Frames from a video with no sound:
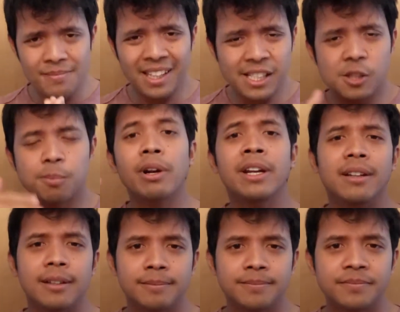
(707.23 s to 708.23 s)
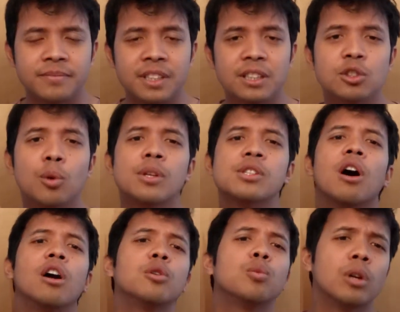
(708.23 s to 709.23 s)
It's a sprint. It's always
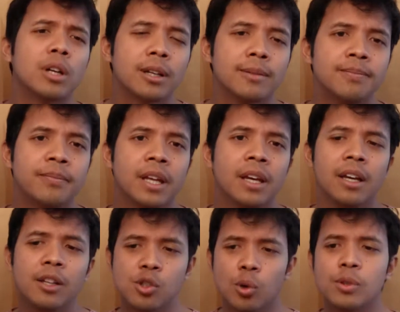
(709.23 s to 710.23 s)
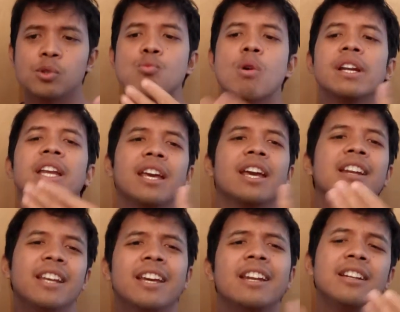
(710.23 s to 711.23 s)
hard work. It's always running
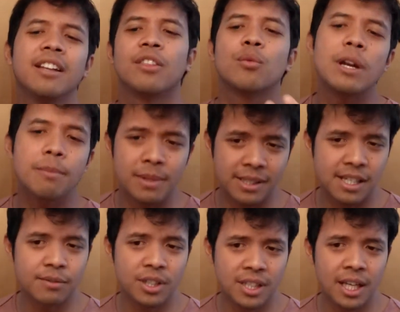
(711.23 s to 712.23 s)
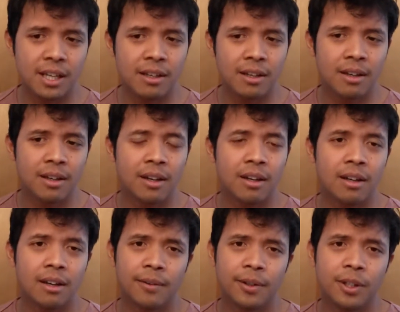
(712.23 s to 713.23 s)
and hitting the treadmills every day,
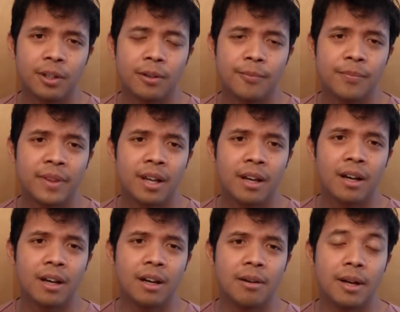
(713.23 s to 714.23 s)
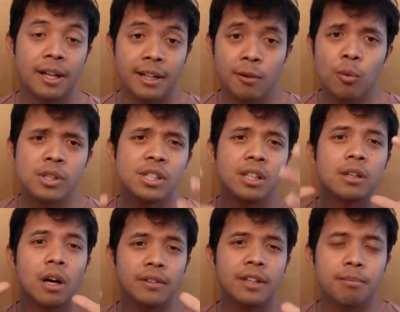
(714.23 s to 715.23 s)
you know. And then once he
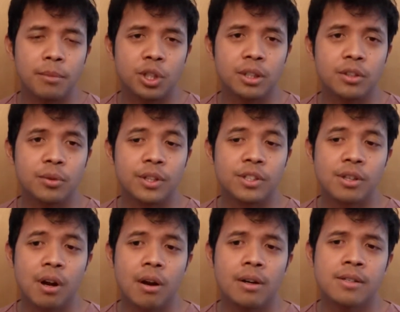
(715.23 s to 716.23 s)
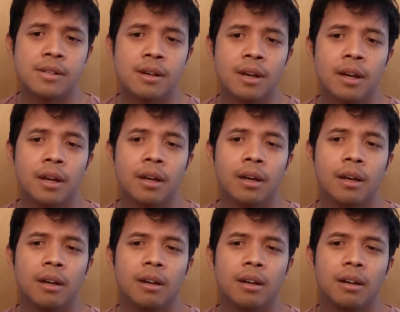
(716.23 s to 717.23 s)
got that Michelin 3 stars,
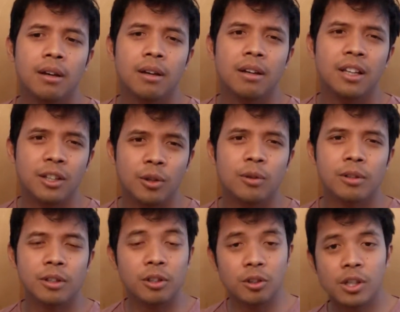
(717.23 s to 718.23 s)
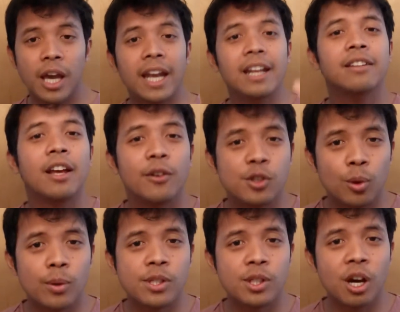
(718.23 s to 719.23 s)
you know, getting there is
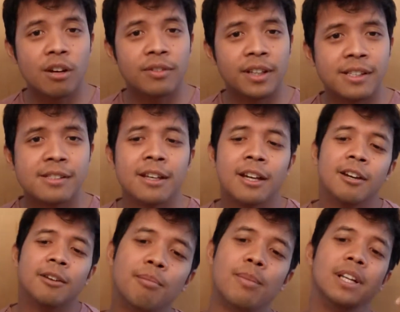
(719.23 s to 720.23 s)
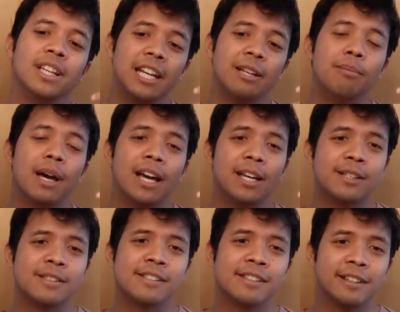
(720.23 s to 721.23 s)
always an offense, but getting back
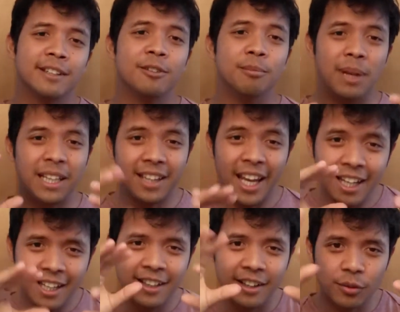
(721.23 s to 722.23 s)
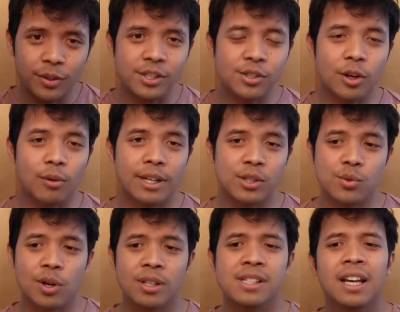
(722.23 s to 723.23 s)
is, you know, maintaining the 3-star
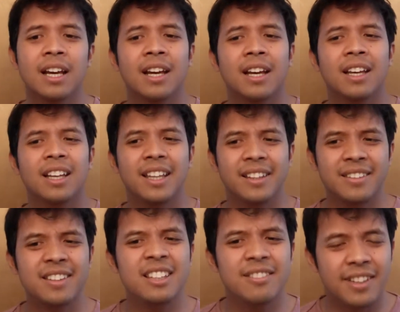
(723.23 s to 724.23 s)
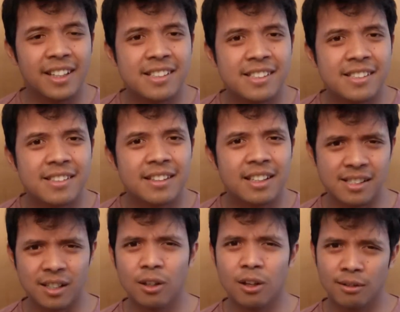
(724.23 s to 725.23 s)
restaurant, it's defense. It's
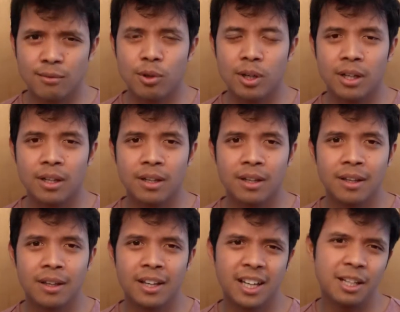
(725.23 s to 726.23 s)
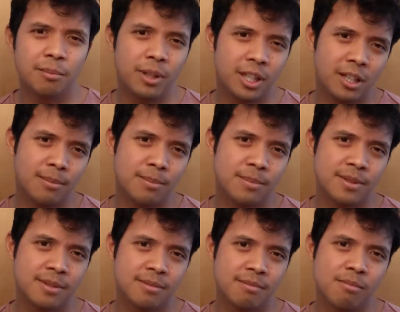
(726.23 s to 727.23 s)
a lot of work, and it
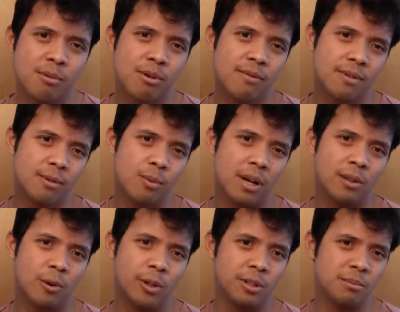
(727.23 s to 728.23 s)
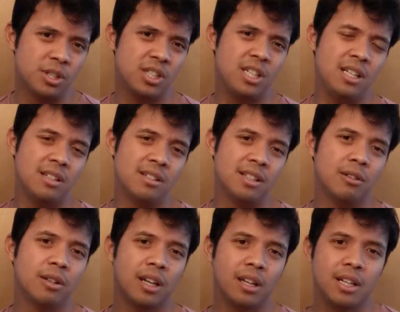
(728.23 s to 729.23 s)
becomes more of a well-oiled machine. Like,
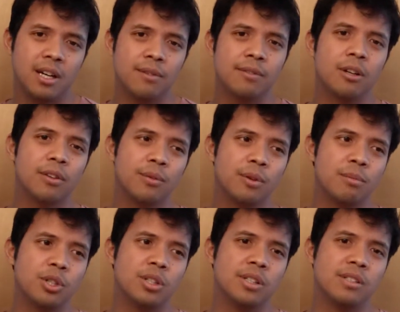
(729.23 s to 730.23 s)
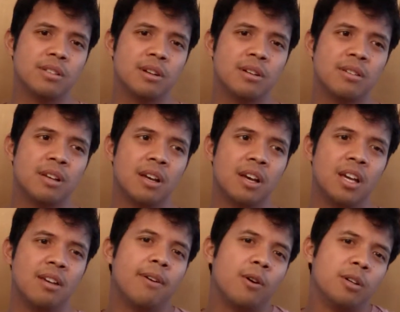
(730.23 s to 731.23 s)
okay, now I've got 3 Michelin stars.
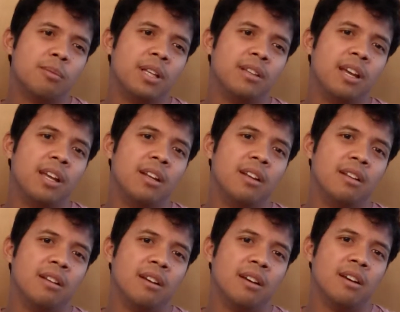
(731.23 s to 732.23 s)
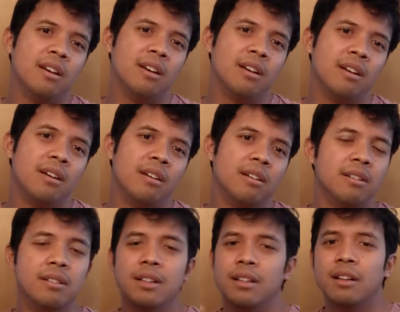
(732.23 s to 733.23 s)
If I want to maintain it,
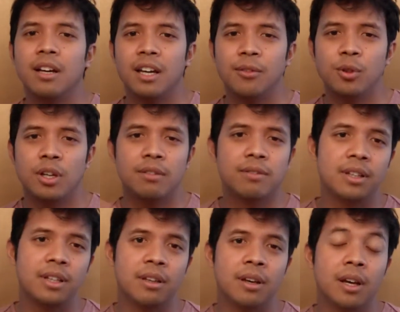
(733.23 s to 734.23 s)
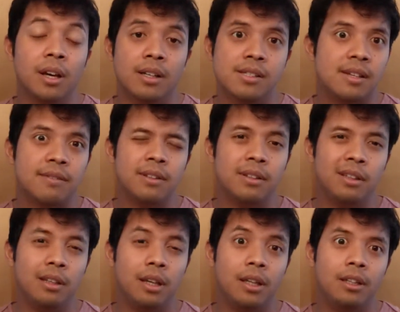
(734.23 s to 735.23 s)
then I have to have like
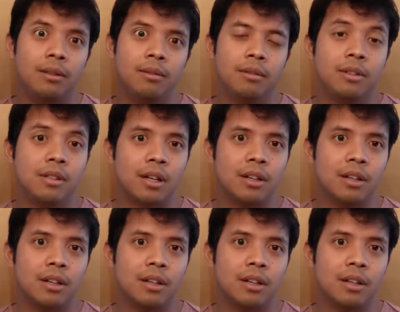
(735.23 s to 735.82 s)
70, 80